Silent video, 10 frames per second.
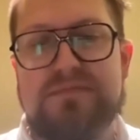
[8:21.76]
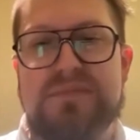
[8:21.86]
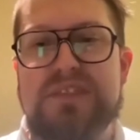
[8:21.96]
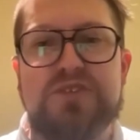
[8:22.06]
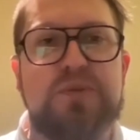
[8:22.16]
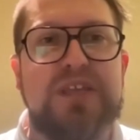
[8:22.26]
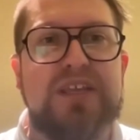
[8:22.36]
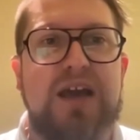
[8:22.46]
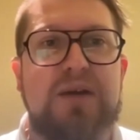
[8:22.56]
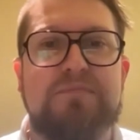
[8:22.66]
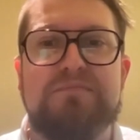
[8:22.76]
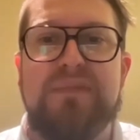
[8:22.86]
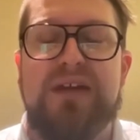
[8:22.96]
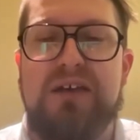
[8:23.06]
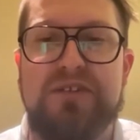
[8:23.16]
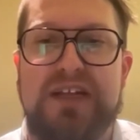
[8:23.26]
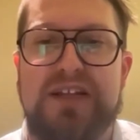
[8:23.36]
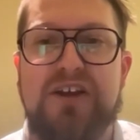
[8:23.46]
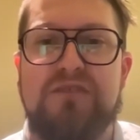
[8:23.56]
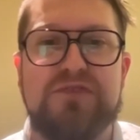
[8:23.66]
This week, I'm out at a
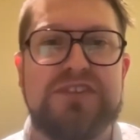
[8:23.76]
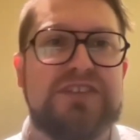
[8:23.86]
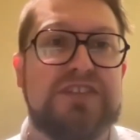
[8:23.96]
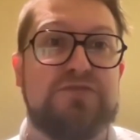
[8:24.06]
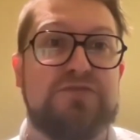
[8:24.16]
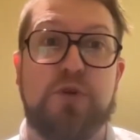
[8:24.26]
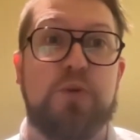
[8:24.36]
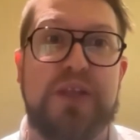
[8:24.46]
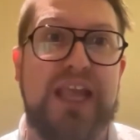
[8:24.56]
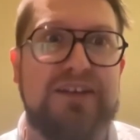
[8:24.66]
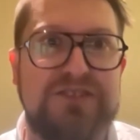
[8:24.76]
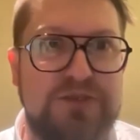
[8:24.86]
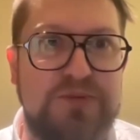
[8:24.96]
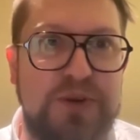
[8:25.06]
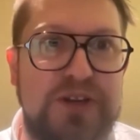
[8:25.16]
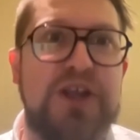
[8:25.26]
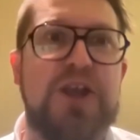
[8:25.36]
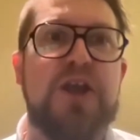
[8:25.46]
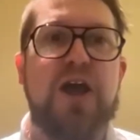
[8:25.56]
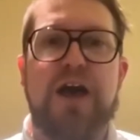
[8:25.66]
conference that's for corporate counsel work.
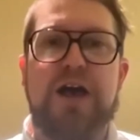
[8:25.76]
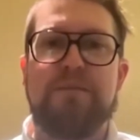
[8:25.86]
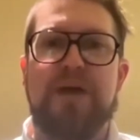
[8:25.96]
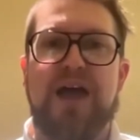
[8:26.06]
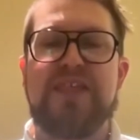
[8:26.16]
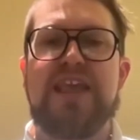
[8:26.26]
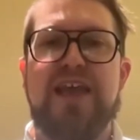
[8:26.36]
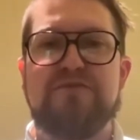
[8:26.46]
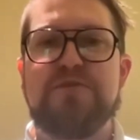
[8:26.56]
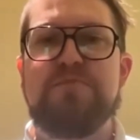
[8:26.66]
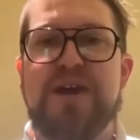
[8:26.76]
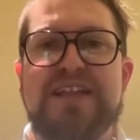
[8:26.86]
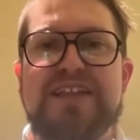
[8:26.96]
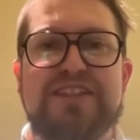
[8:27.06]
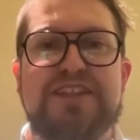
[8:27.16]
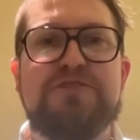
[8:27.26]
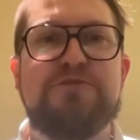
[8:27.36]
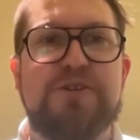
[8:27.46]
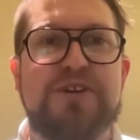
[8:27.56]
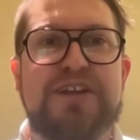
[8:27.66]
I think everybody in legal
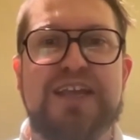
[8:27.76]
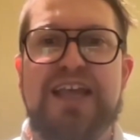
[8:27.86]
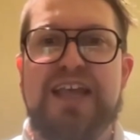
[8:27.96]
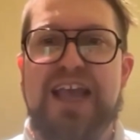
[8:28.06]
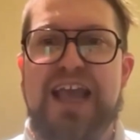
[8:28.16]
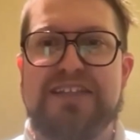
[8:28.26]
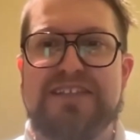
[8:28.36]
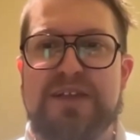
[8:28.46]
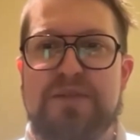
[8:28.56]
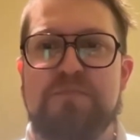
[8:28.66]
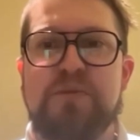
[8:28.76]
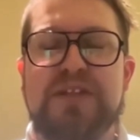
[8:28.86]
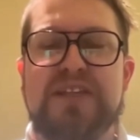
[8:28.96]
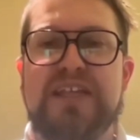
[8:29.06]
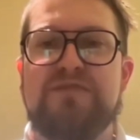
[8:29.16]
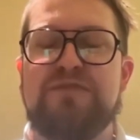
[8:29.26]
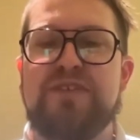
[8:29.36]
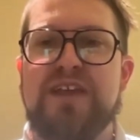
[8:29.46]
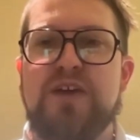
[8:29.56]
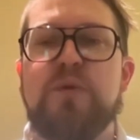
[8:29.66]
work at some point,
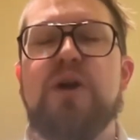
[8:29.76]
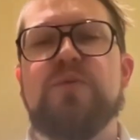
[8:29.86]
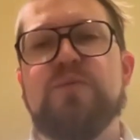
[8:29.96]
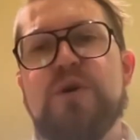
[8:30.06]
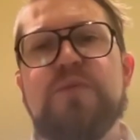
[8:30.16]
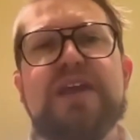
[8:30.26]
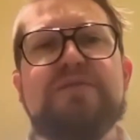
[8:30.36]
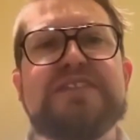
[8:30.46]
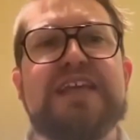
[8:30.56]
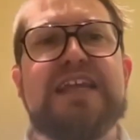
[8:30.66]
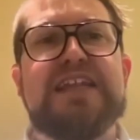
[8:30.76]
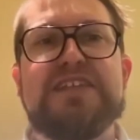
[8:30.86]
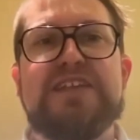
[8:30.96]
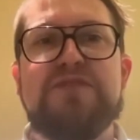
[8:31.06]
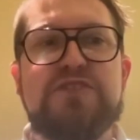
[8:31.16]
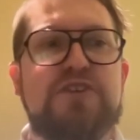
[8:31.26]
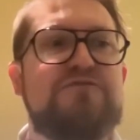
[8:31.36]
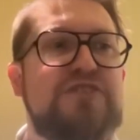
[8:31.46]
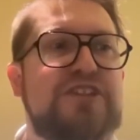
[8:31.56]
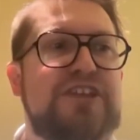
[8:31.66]
one way I would say it is, if you don't
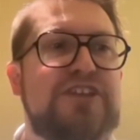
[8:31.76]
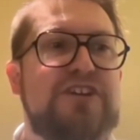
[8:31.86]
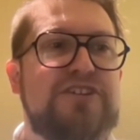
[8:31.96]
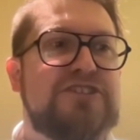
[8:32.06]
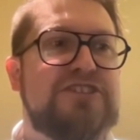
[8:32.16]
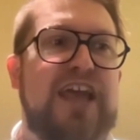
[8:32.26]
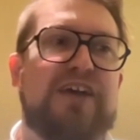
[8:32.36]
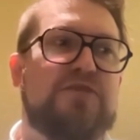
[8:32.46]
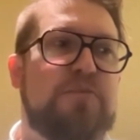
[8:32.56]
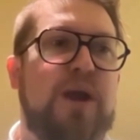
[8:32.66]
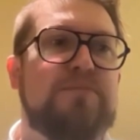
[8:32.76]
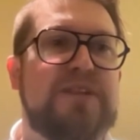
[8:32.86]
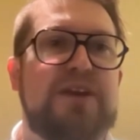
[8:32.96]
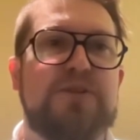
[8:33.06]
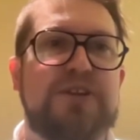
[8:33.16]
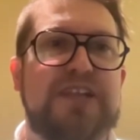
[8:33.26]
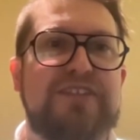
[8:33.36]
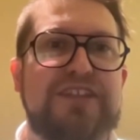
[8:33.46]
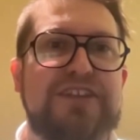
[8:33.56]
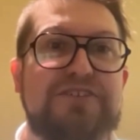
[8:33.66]
feel like you're understaffed, you're probably not working
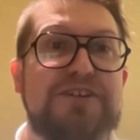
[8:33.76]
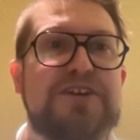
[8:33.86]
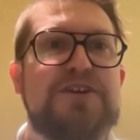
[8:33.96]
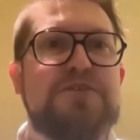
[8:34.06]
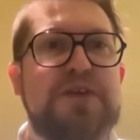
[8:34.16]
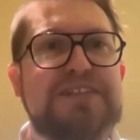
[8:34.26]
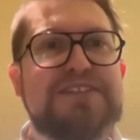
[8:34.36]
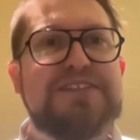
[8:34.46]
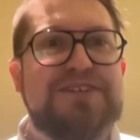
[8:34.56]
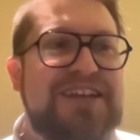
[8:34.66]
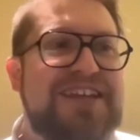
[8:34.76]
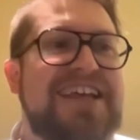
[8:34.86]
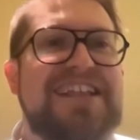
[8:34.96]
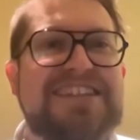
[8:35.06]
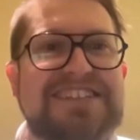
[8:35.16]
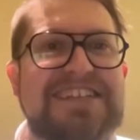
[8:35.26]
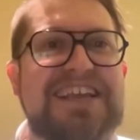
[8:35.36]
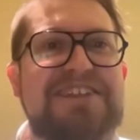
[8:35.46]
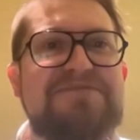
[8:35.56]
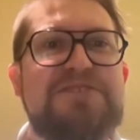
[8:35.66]
in legal, right? So this is a
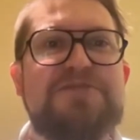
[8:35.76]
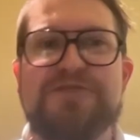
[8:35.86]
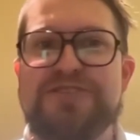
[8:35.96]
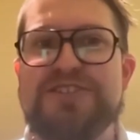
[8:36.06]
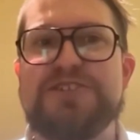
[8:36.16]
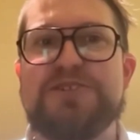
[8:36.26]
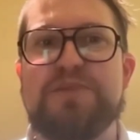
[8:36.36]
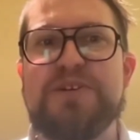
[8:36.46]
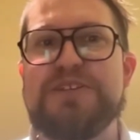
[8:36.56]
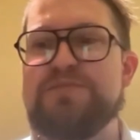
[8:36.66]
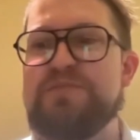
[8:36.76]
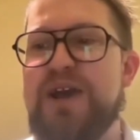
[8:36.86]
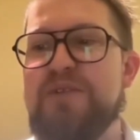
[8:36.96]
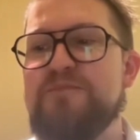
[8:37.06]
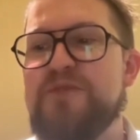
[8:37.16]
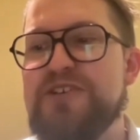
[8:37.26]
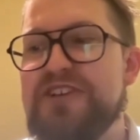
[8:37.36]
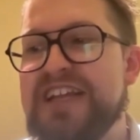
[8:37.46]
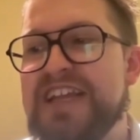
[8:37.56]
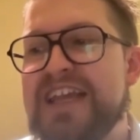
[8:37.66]
kind of universal experience, but I'm
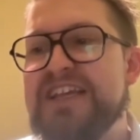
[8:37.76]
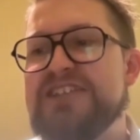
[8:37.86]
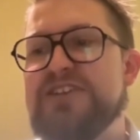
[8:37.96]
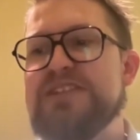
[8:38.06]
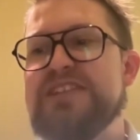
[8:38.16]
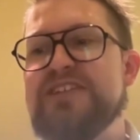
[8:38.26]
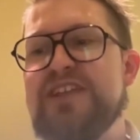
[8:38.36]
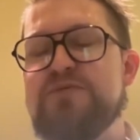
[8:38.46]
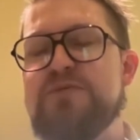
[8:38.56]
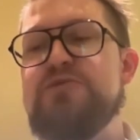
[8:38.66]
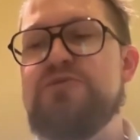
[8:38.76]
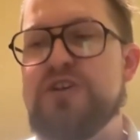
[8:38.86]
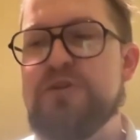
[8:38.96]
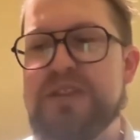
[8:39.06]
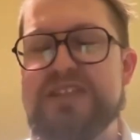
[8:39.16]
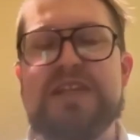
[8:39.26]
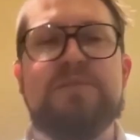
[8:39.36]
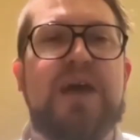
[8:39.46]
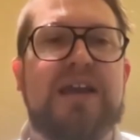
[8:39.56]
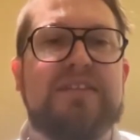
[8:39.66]
wondering, so at TLDEF, when you talk about this
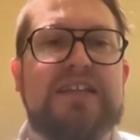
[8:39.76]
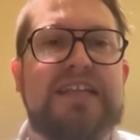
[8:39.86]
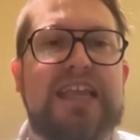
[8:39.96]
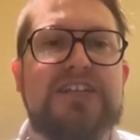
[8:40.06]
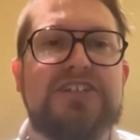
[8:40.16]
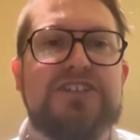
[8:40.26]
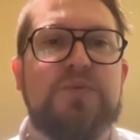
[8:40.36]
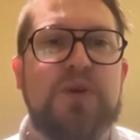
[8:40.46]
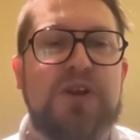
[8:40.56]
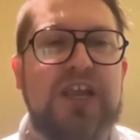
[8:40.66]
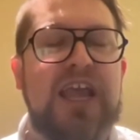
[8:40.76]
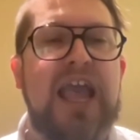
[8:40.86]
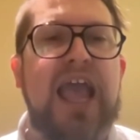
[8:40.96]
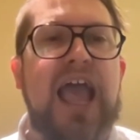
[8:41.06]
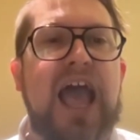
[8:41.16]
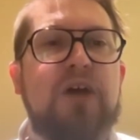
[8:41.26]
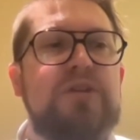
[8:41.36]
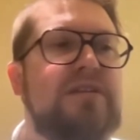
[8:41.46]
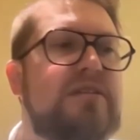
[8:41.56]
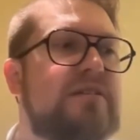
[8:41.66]
impact litigation work, how
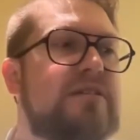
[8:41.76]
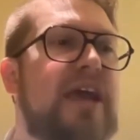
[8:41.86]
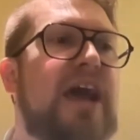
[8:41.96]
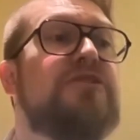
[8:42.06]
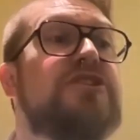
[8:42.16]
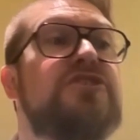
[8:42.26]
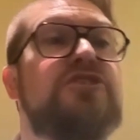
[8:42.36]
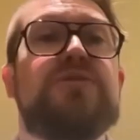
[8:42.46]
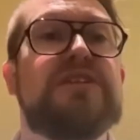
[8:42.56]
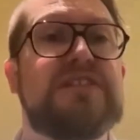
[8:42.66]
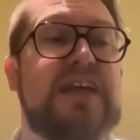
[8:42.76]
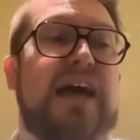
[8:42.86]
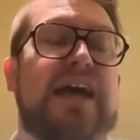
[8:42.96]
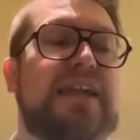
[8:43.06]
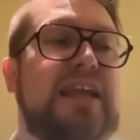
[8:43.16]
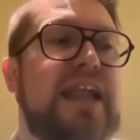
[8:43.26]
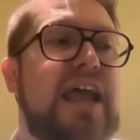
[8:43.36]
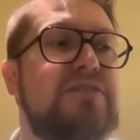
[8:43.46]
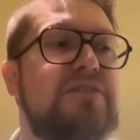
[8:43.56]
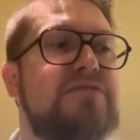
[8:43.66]
do you decide, and
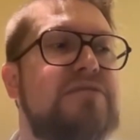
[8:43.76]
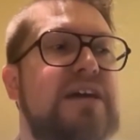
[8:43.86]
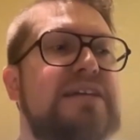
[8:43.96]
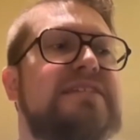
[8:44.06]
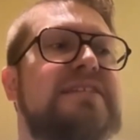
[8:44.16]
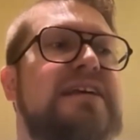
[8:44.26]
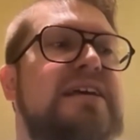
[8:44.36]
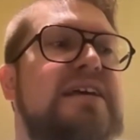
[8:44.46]
how do you guys